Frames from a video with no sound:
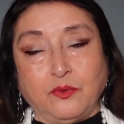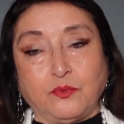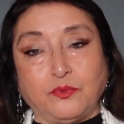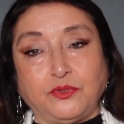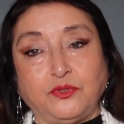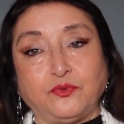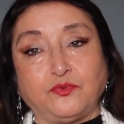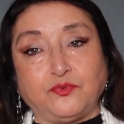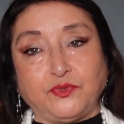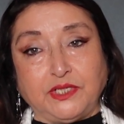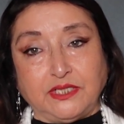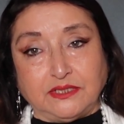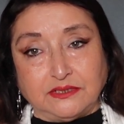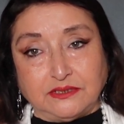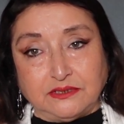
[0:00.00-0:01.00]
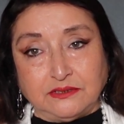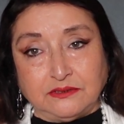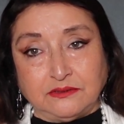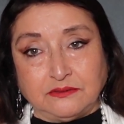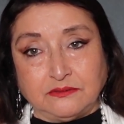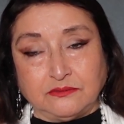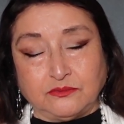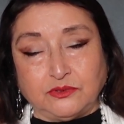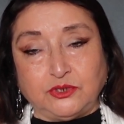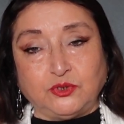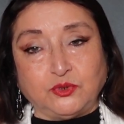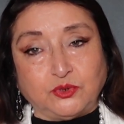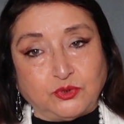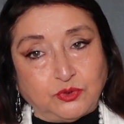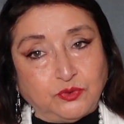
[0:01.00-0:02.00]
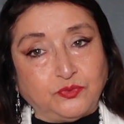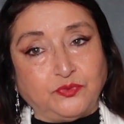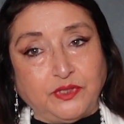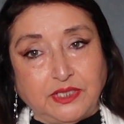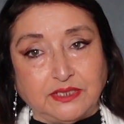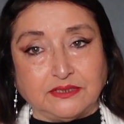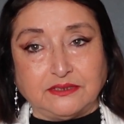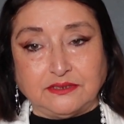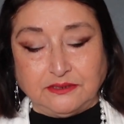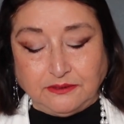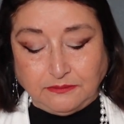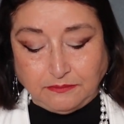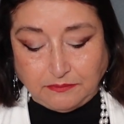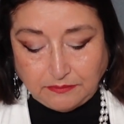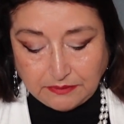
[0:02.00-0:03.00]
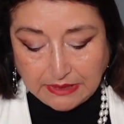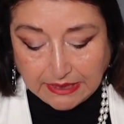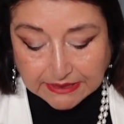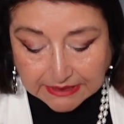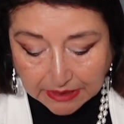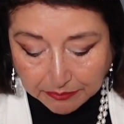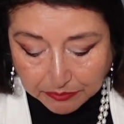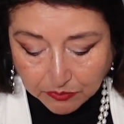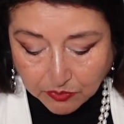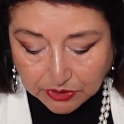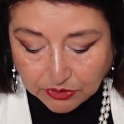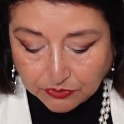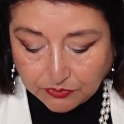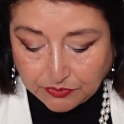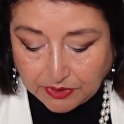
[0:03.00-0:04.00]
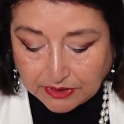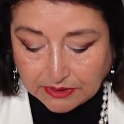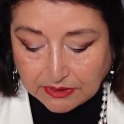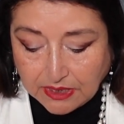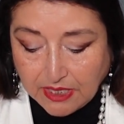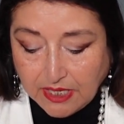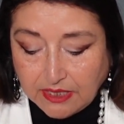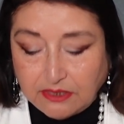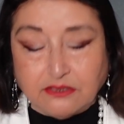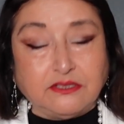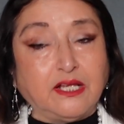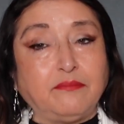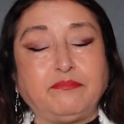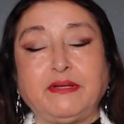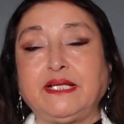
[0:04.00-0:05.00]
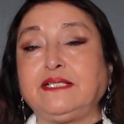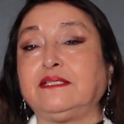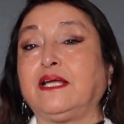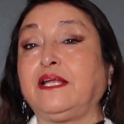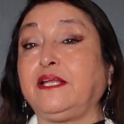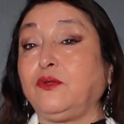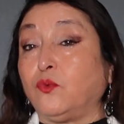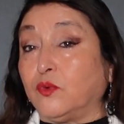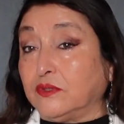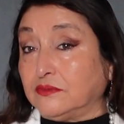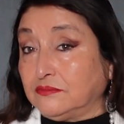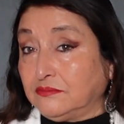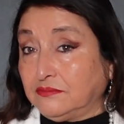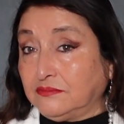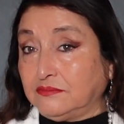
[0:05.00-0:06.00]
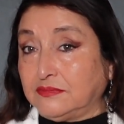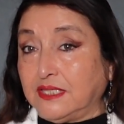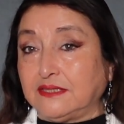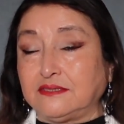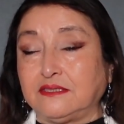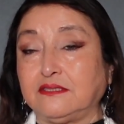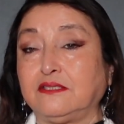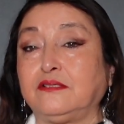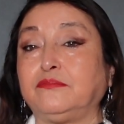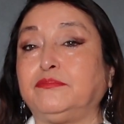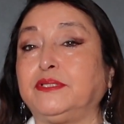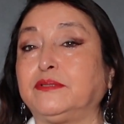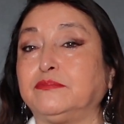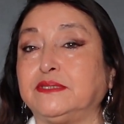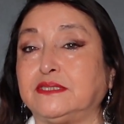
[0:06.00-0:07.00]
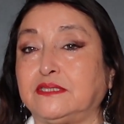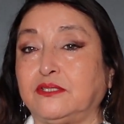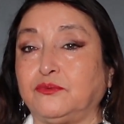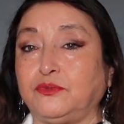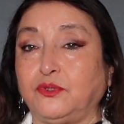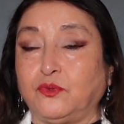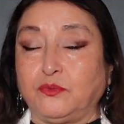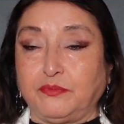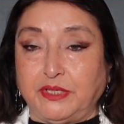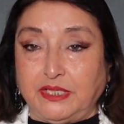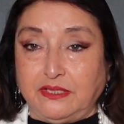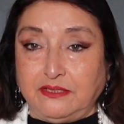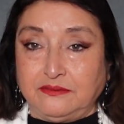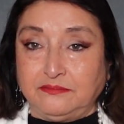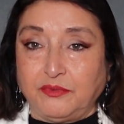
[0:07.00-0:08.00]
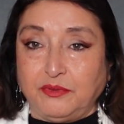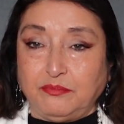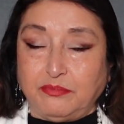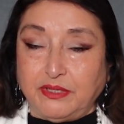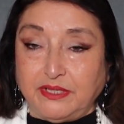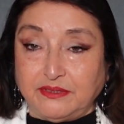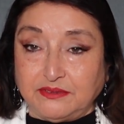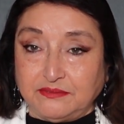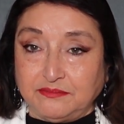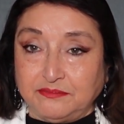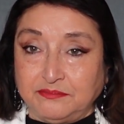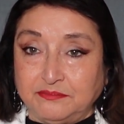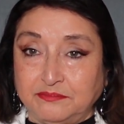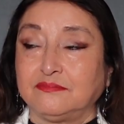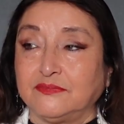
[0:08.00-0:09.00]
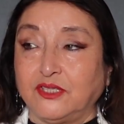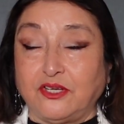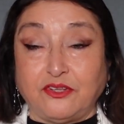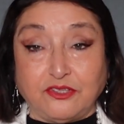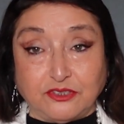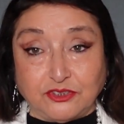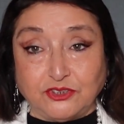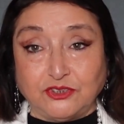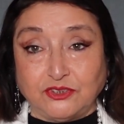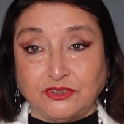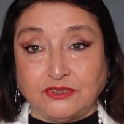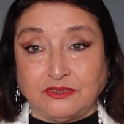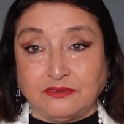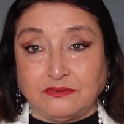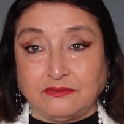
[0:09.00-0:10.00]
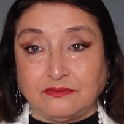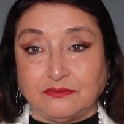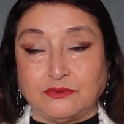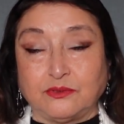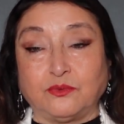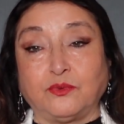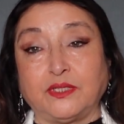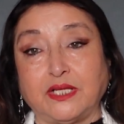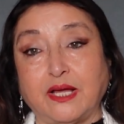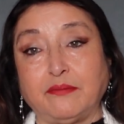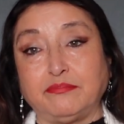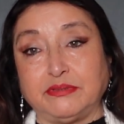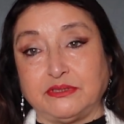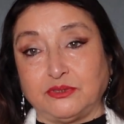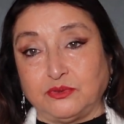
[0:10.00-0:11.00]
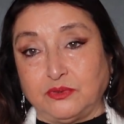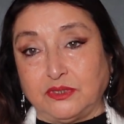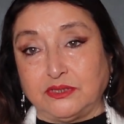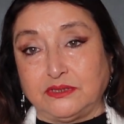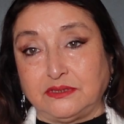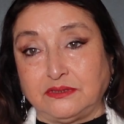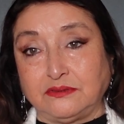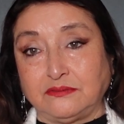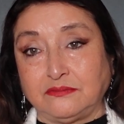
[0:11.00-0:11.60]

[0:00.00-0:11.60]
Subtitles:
with your feelings, with your true feelings. Accept what you're feeling. Do not blame anyone. That's another big mistake we all make. We blame others for what happened to us,